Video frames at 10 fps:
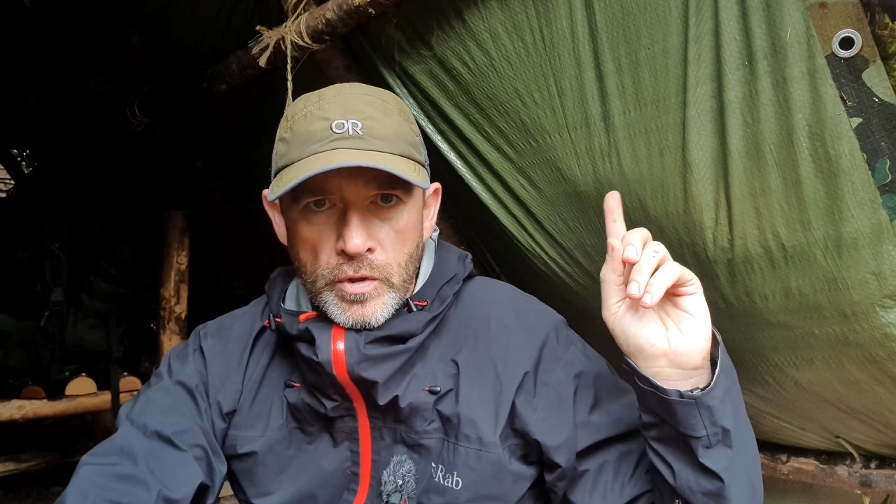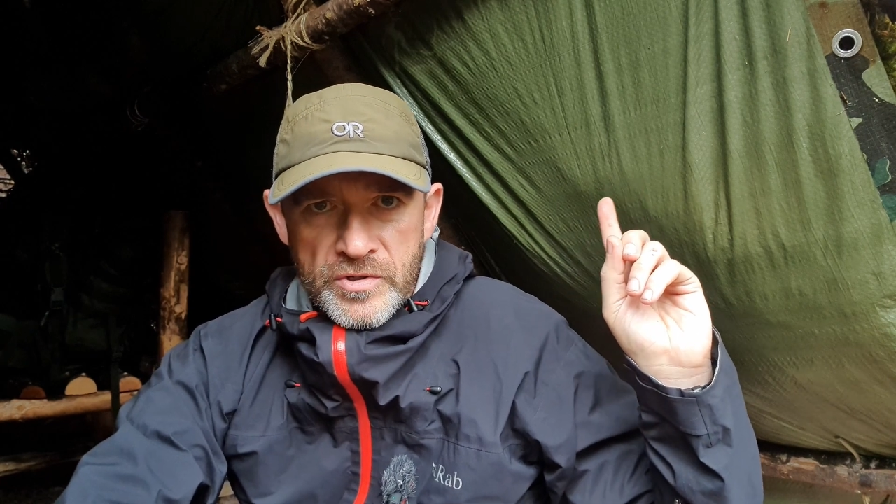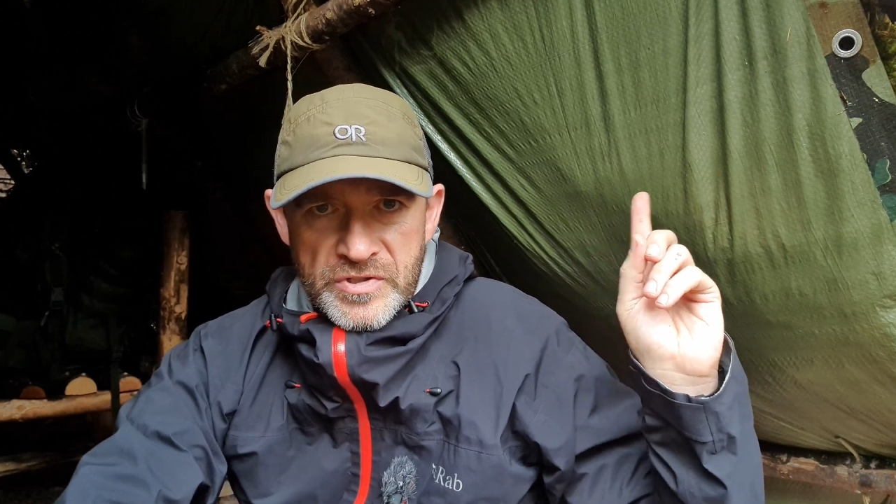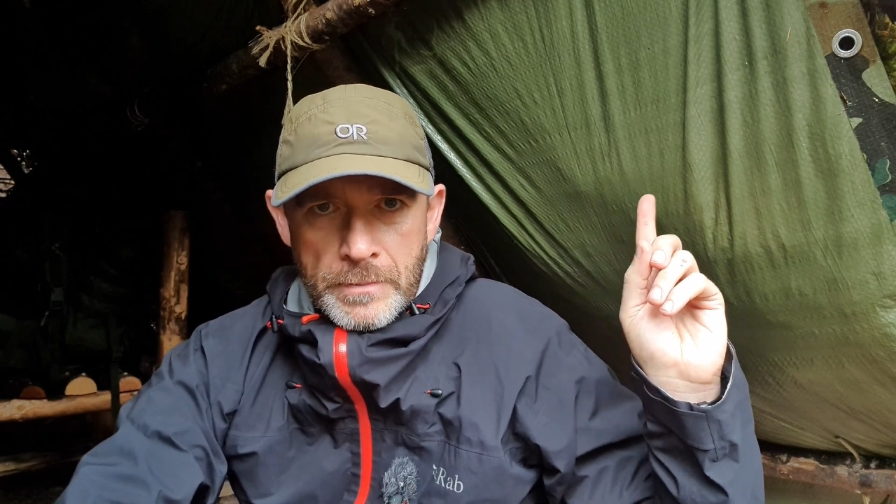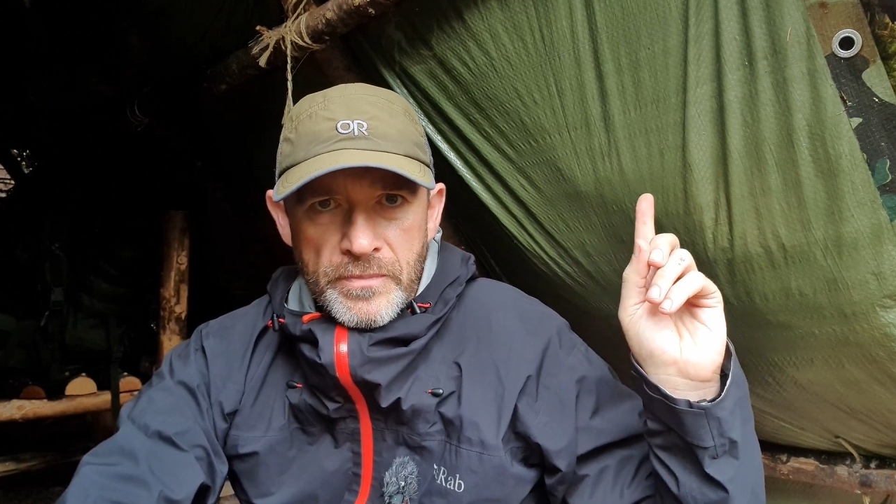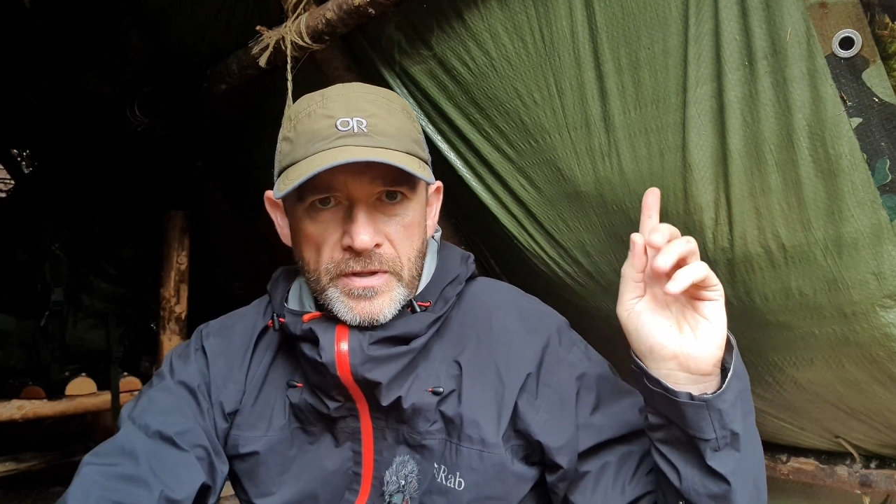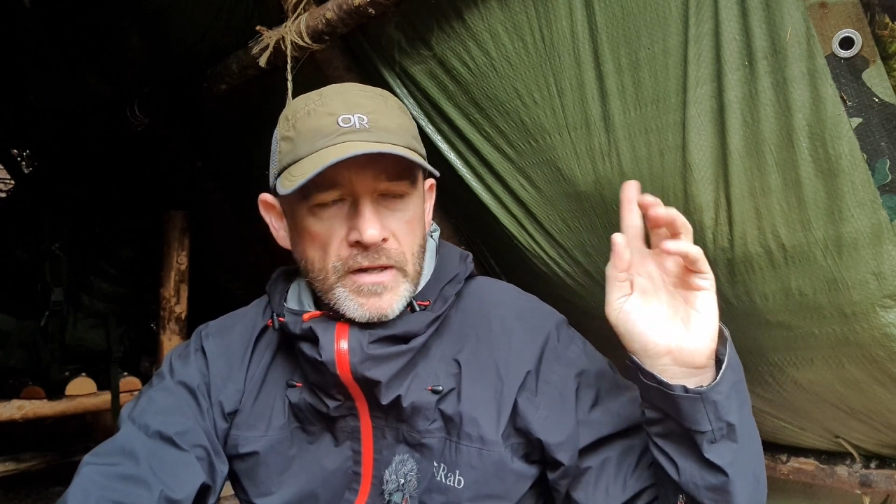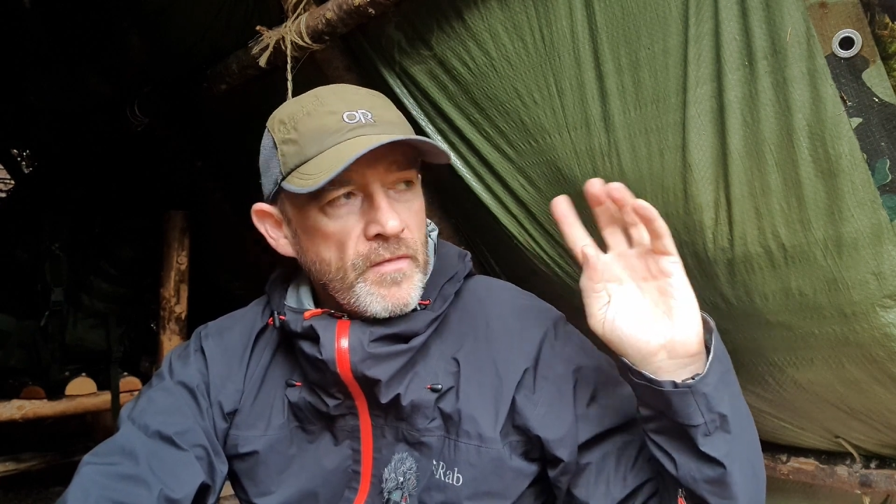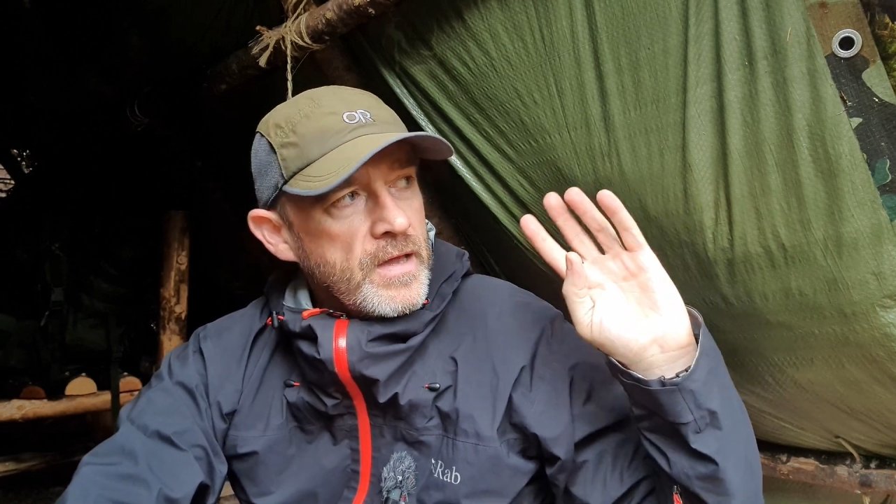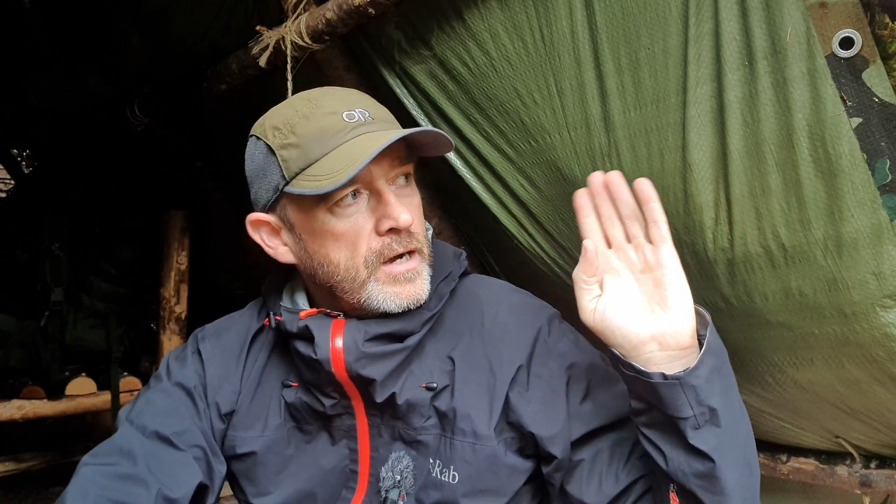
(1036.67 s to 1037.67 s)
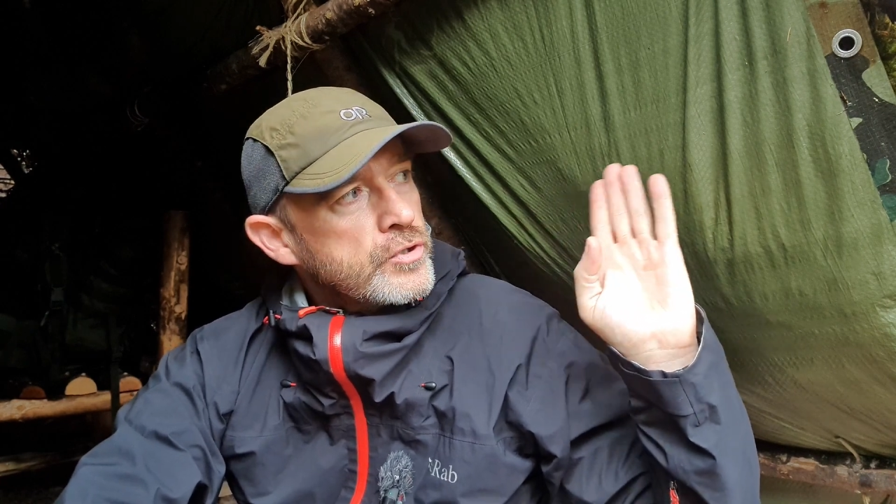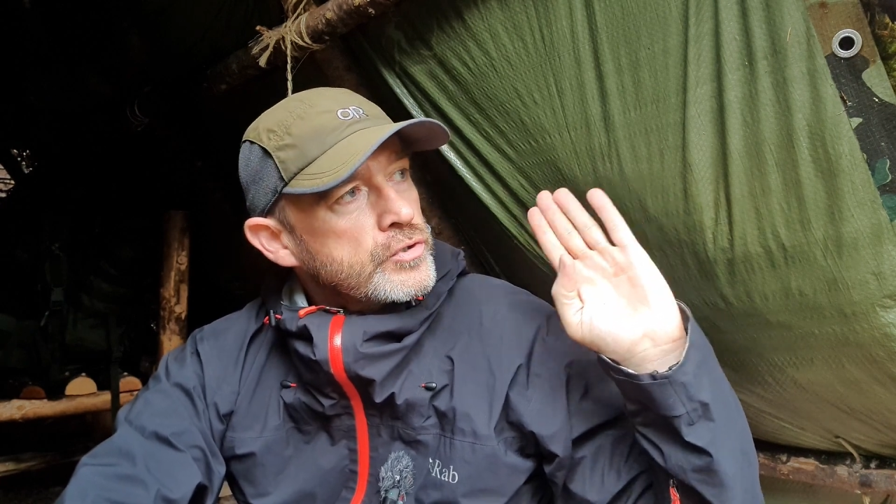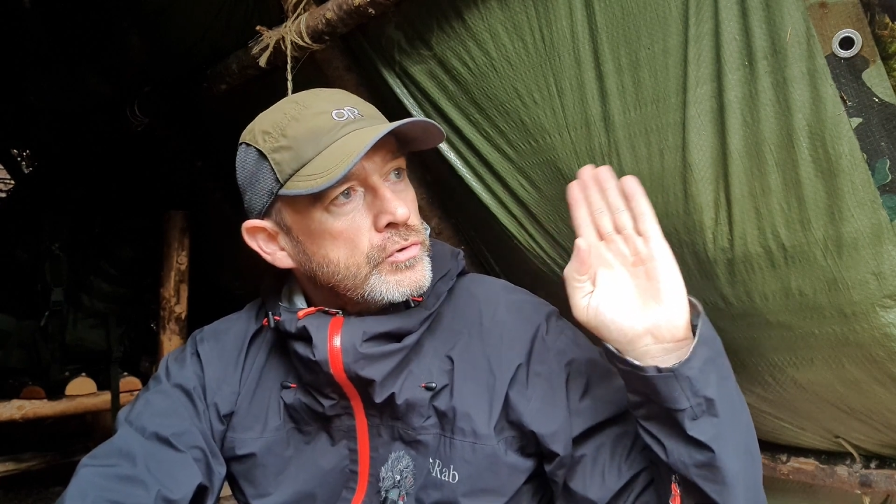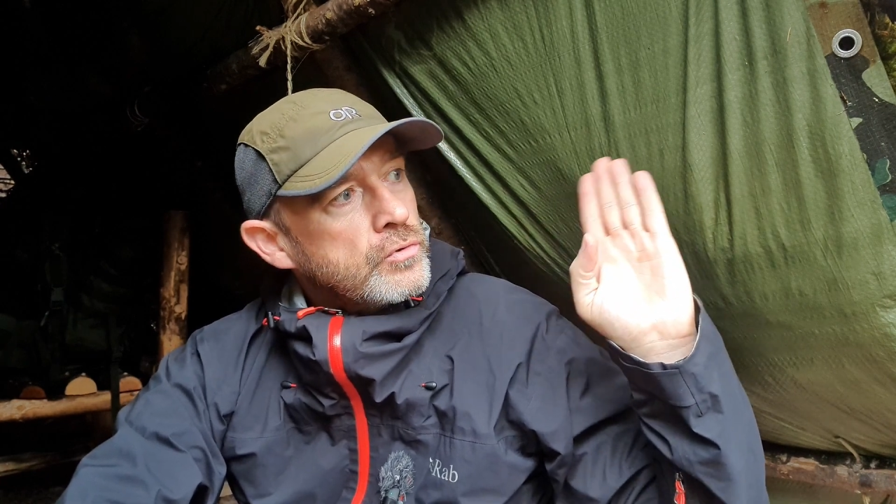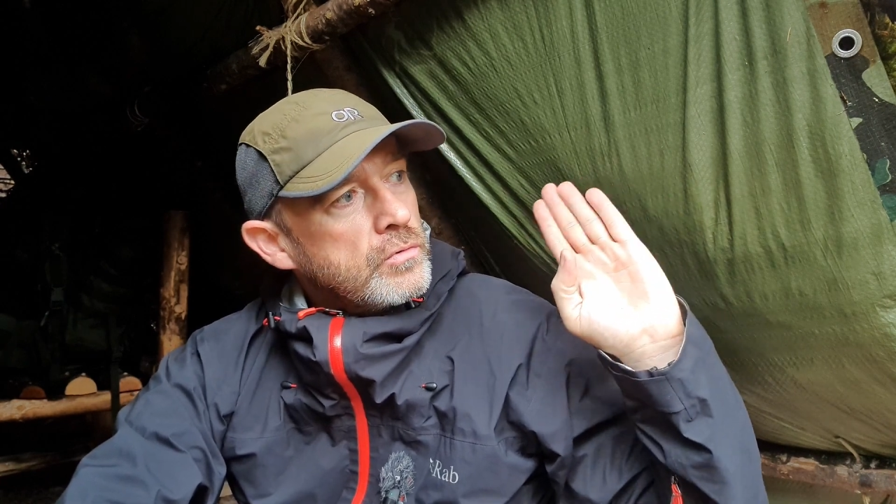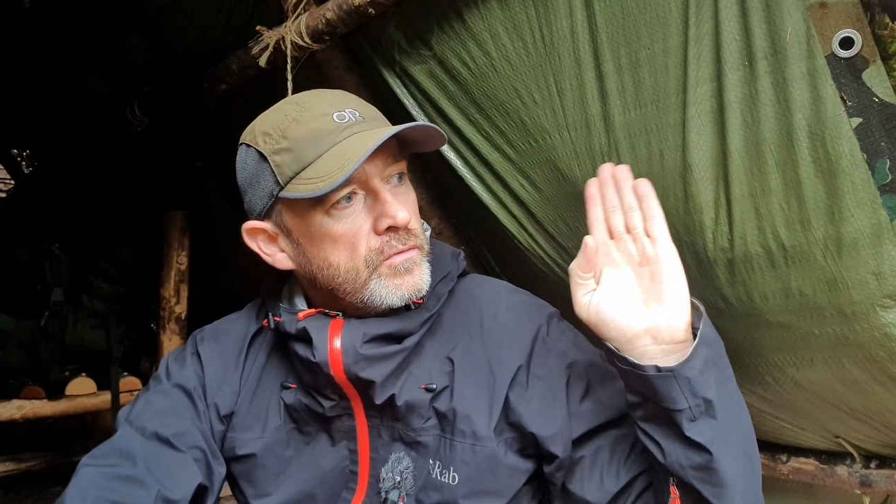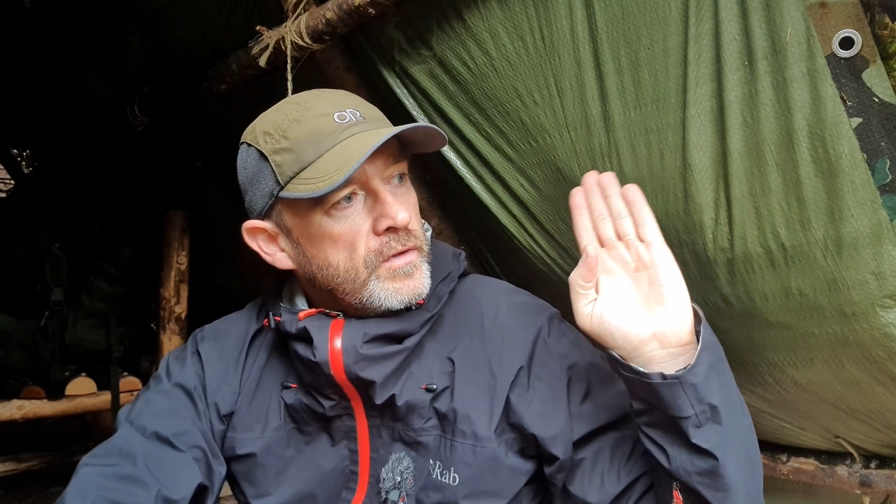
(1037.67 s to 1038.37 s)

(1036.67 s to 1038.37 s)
or something in the actual